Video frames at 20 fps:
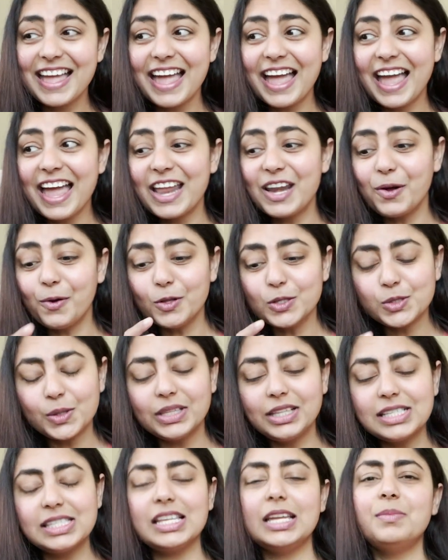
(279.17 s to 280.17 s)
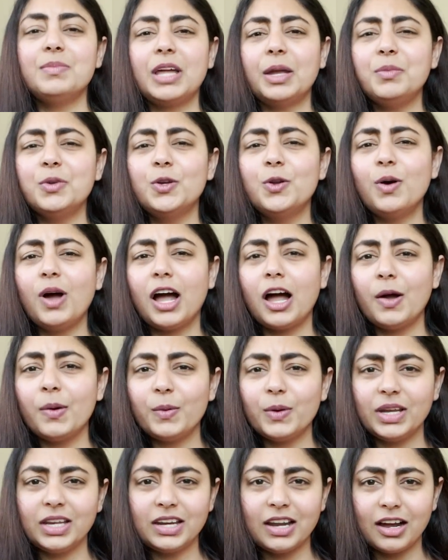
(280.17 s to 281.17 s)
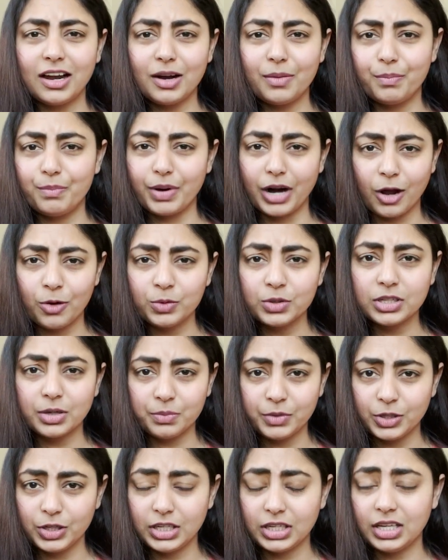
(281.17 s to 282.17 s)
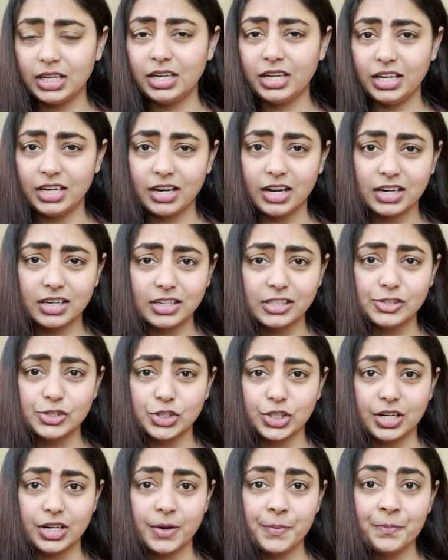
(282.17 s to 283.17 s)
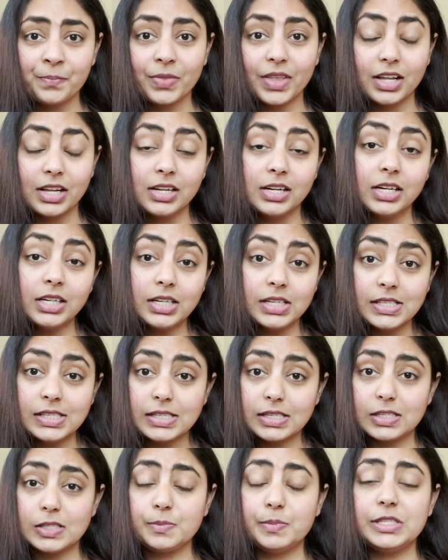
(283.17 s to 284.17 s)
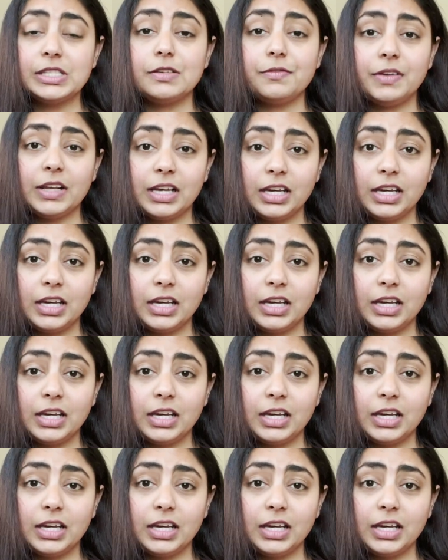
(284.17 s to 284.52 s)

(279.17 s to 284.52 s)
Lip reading: And also at the same time, you know how in our brown community, in our culture, girls, specifically